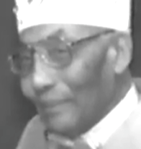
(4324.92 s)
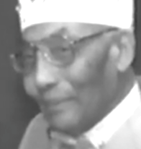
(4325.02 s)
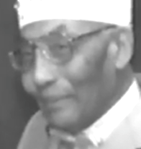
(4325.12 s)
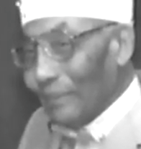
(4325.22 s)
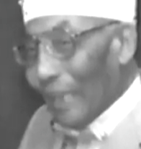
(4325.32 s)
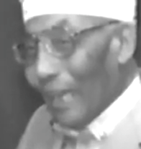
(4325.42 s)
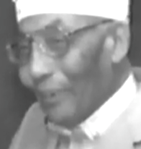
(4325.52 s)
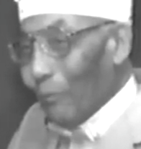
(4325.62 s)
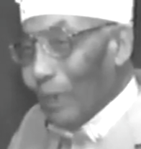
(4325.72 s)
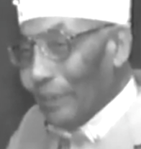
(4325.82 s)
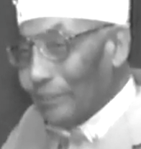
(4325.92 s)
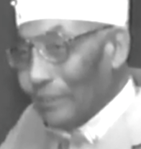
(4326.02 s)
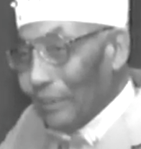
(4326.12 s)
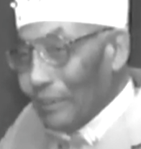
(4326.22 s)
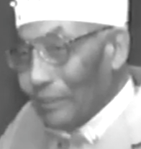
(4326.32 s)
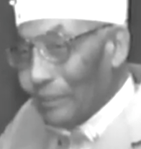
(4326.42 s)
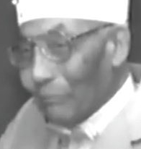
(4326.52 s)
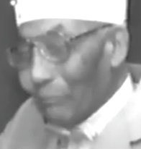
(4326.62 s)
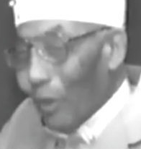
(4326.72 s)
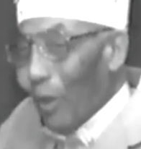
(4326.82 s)
Now the worse, the
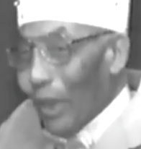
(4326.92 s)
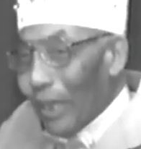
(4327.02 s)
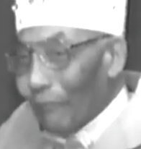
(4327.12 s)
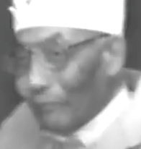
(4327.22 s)
more of the